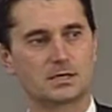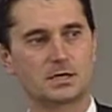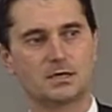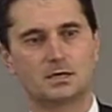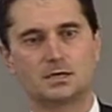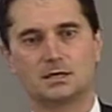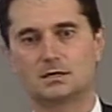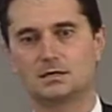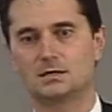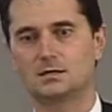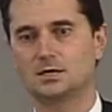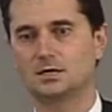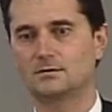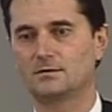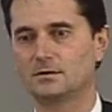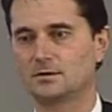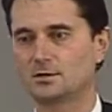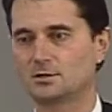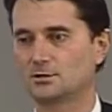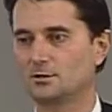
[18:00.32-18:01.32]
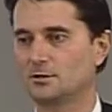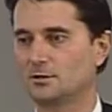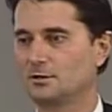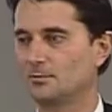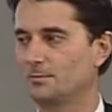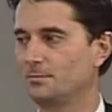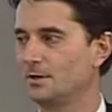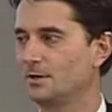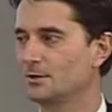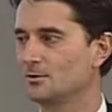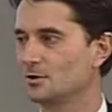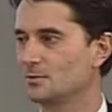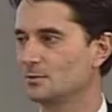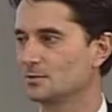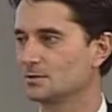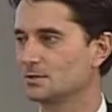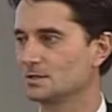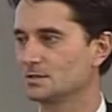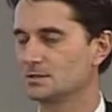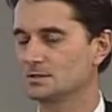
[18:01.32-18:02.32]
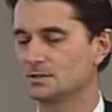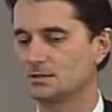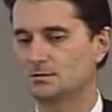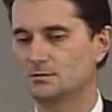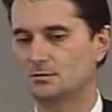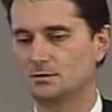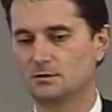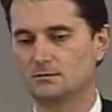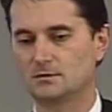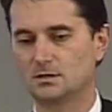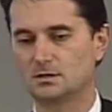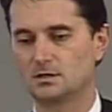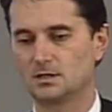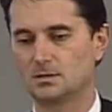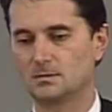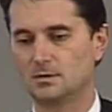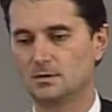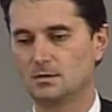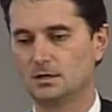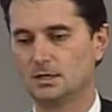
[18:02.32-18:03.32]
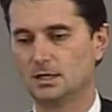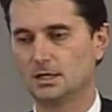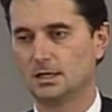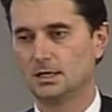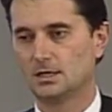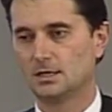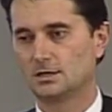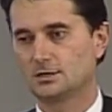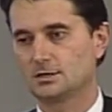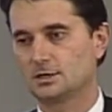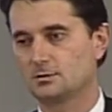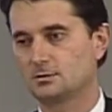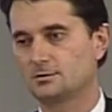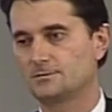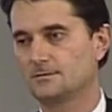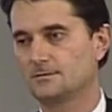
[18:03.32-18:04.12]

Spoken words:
an important part in the memorialization